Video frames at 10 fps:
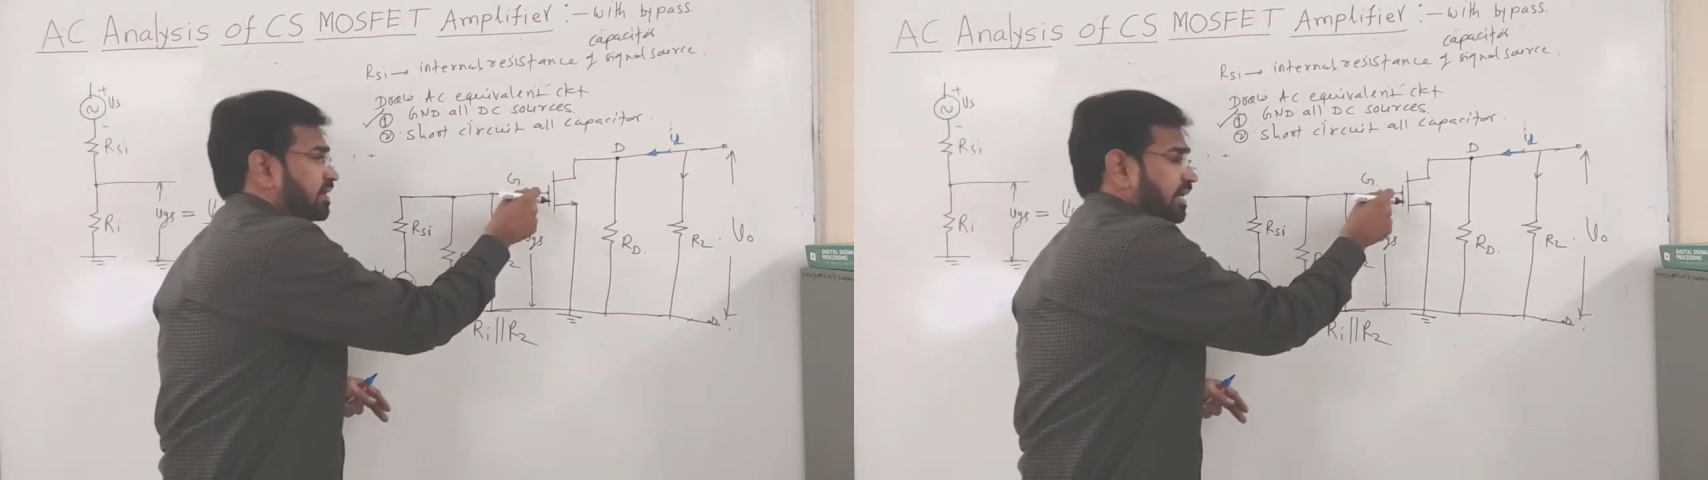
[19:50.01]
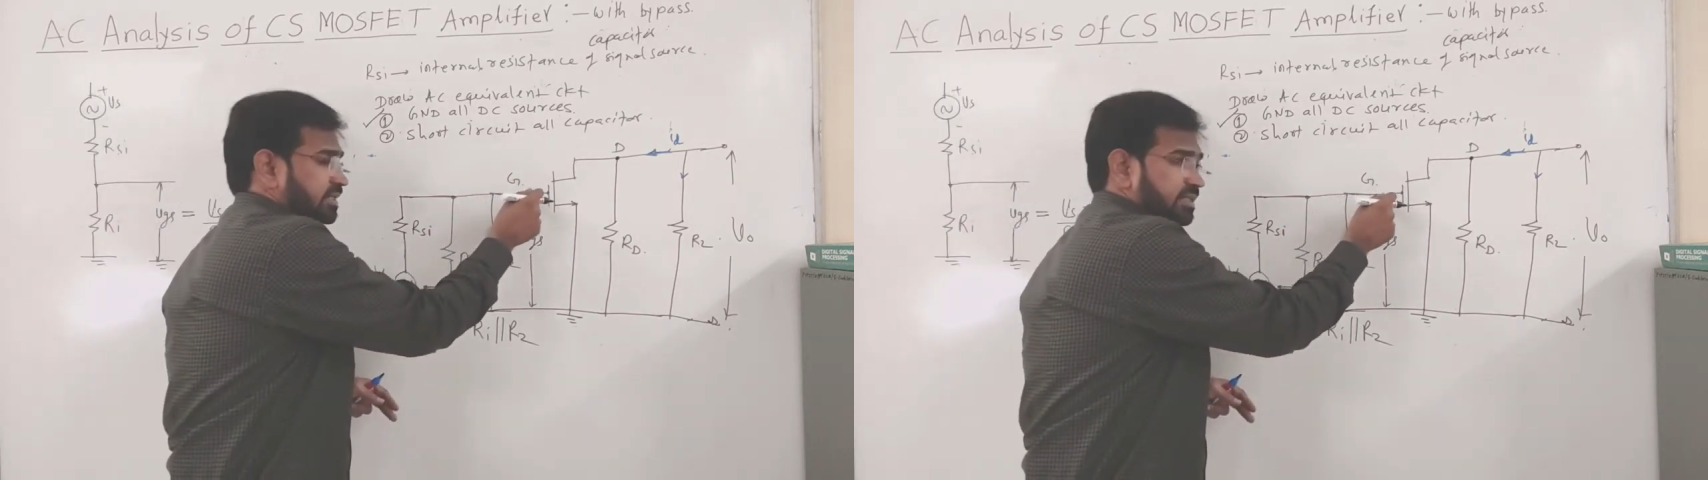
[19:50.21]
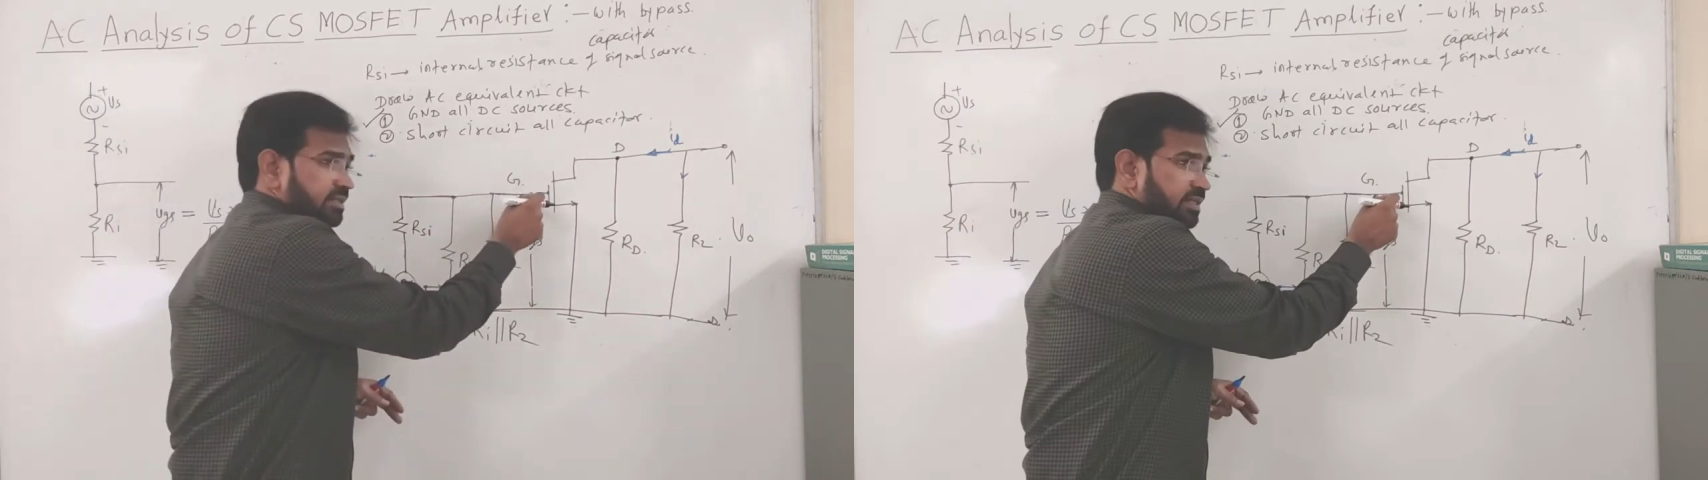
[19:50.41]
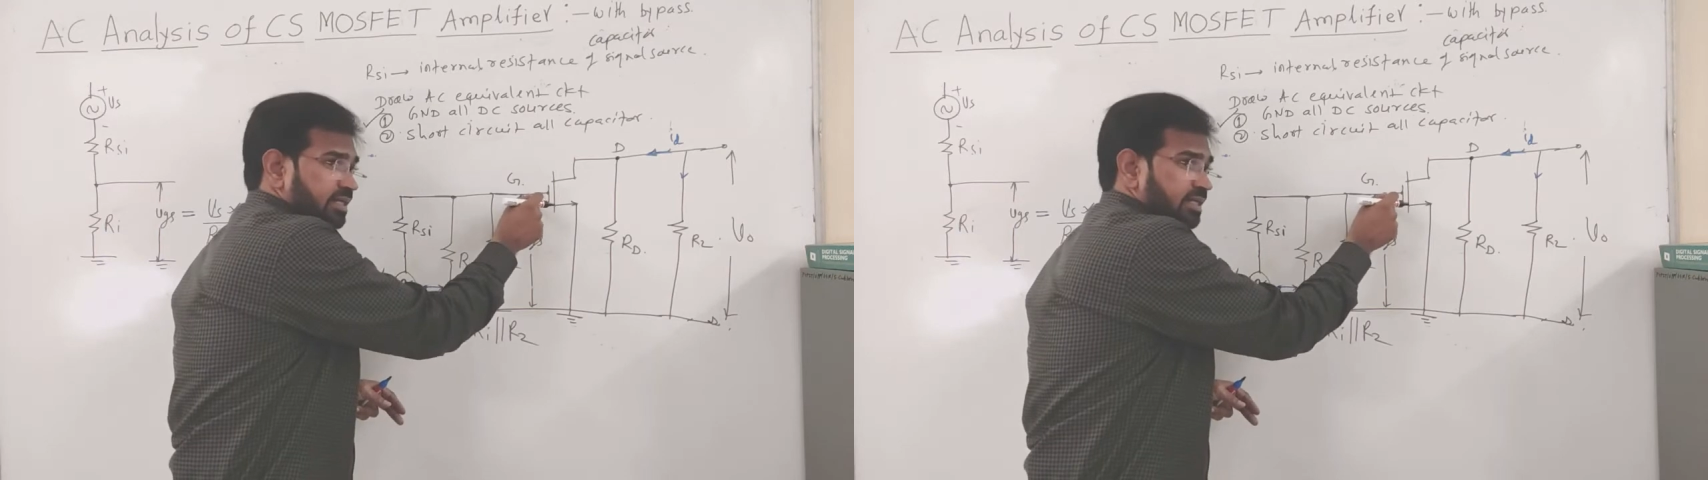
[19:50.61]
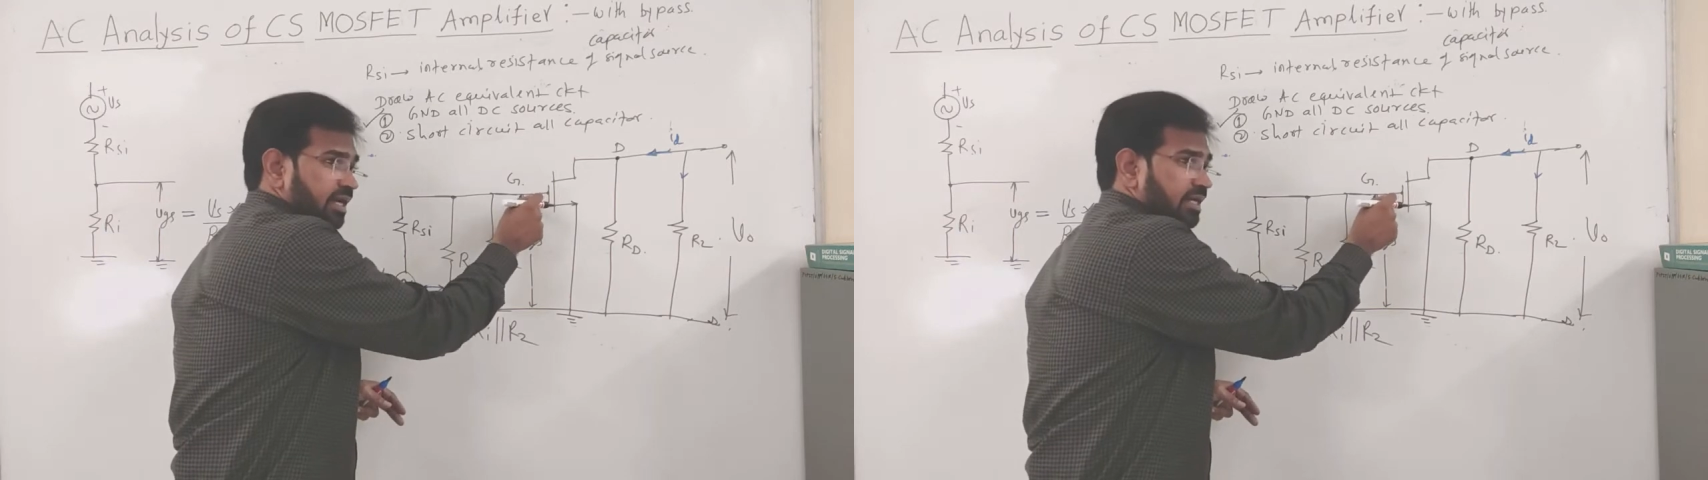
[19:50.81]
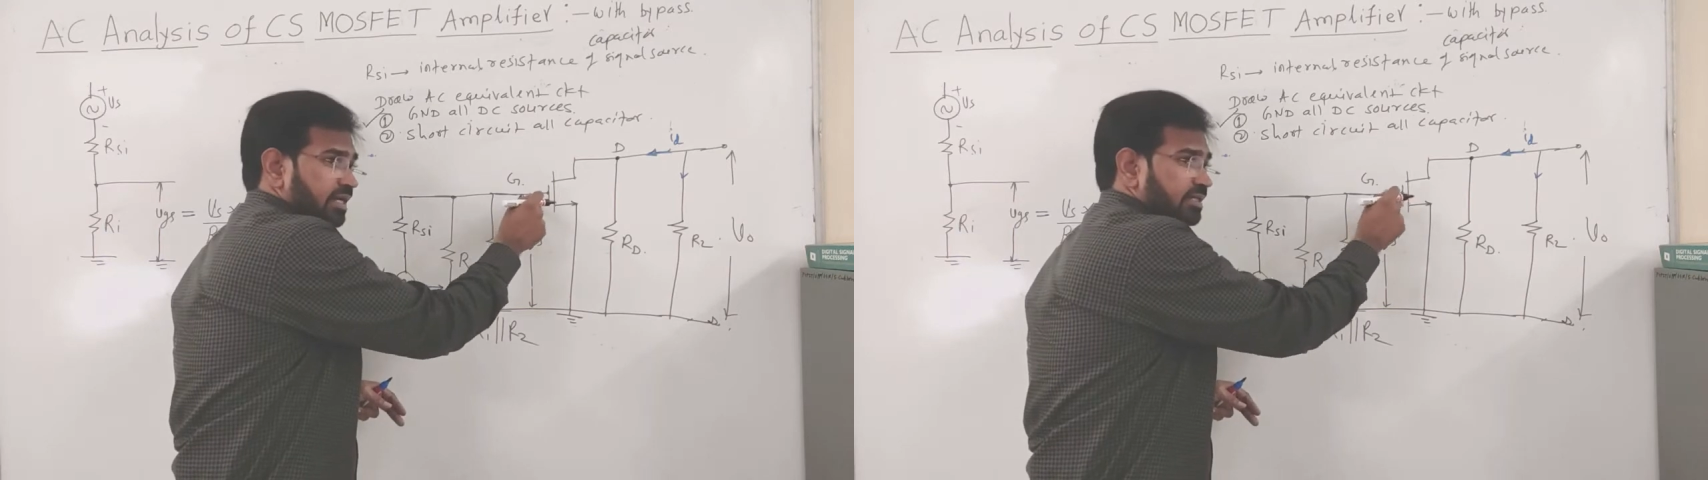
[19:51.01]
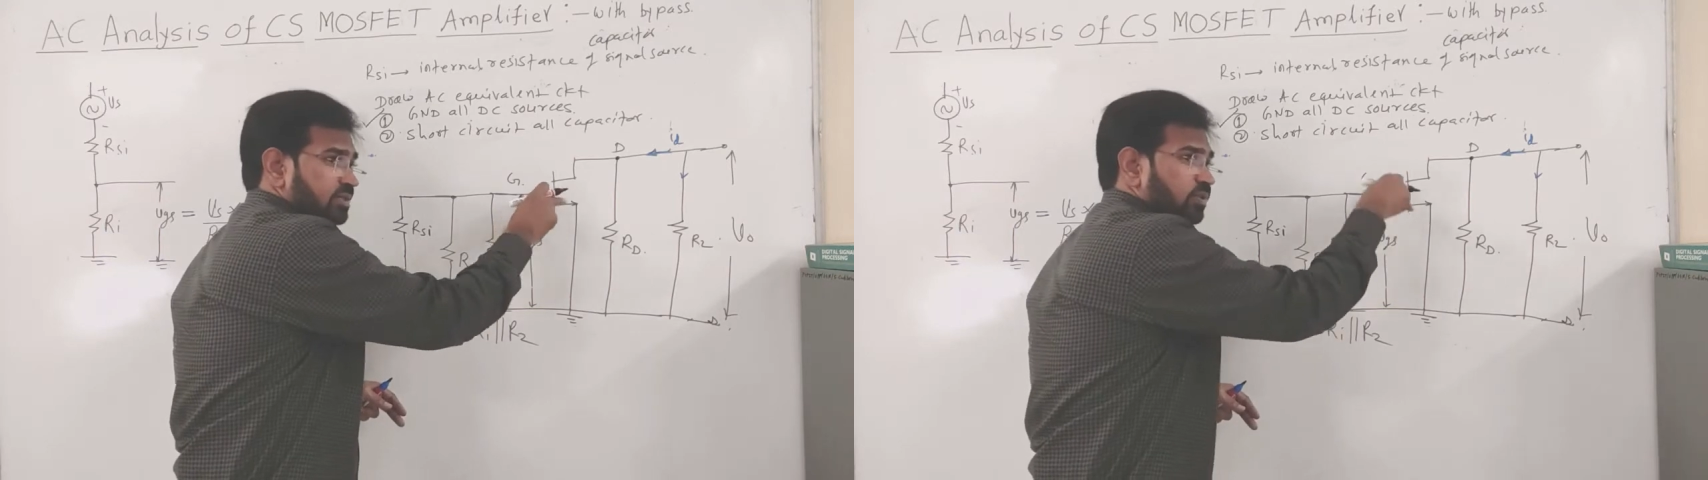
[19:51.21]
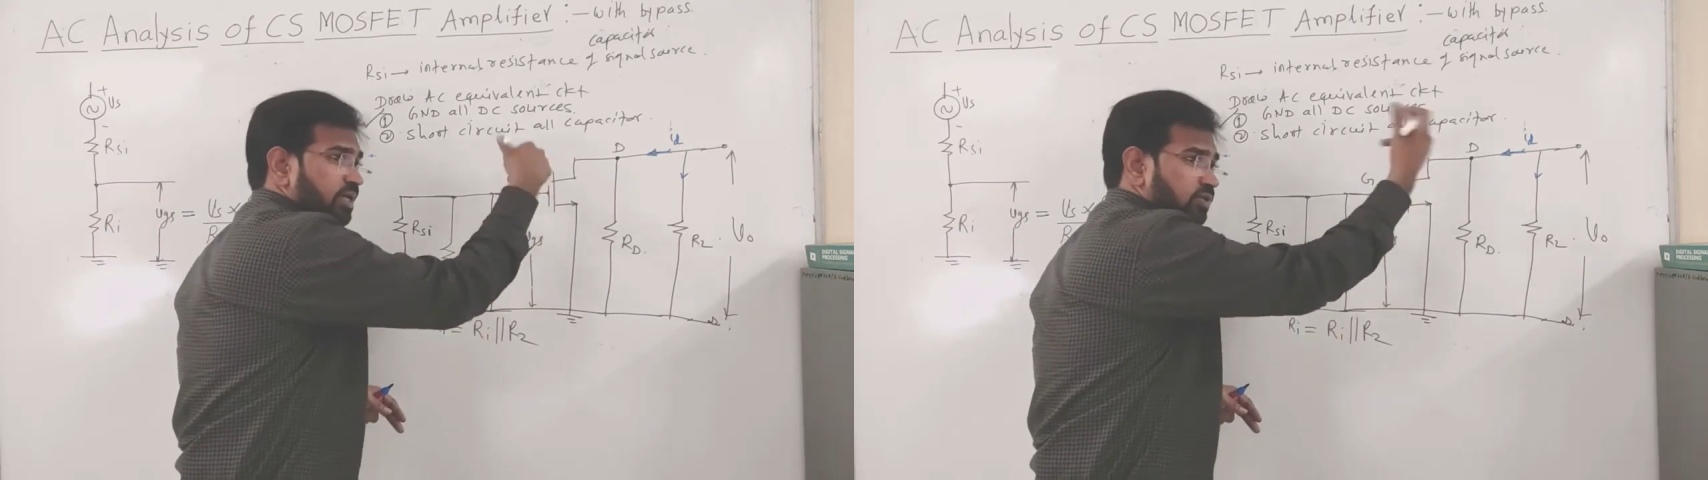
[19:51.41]
transistor, and it
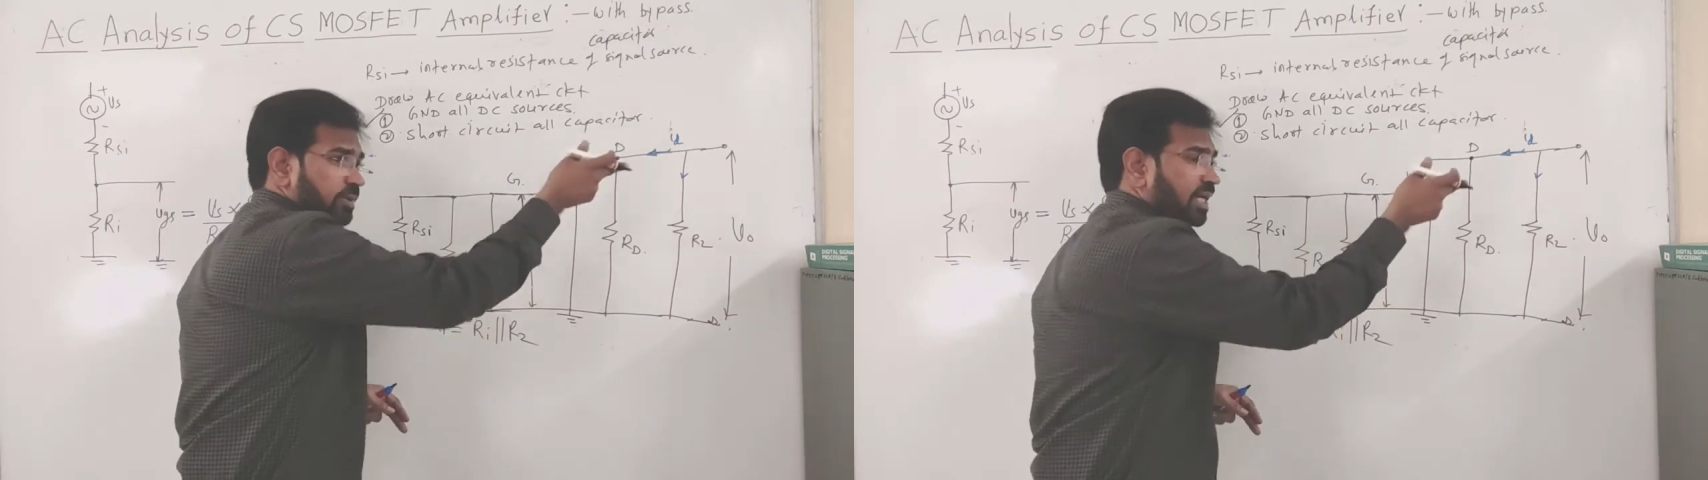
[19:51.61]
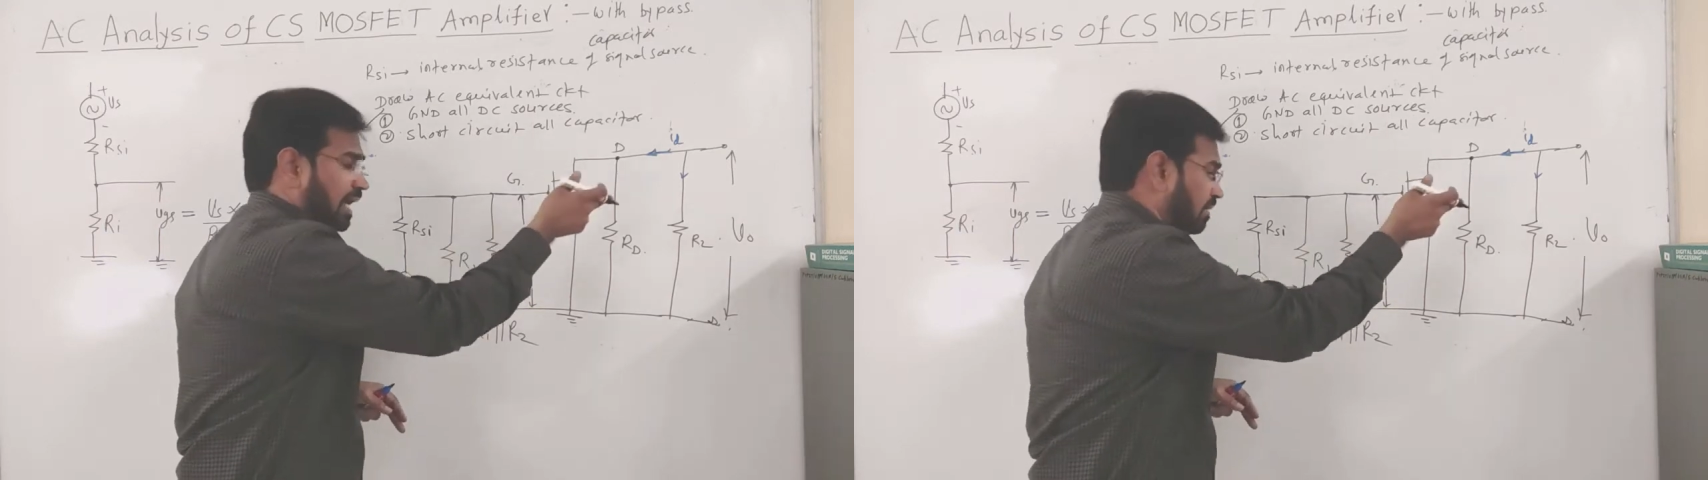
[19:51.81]
is going to be